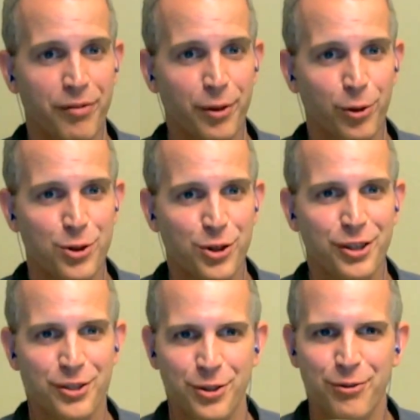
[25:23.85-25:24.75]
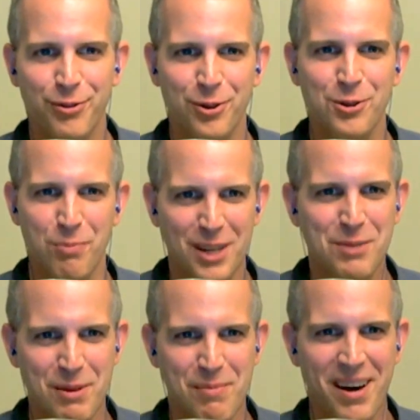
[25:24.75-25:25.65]
filter is good, two filters
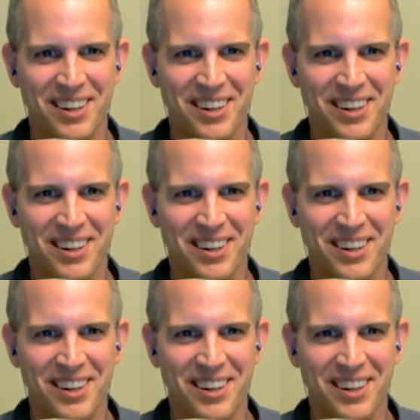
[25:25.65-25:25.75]
must be better.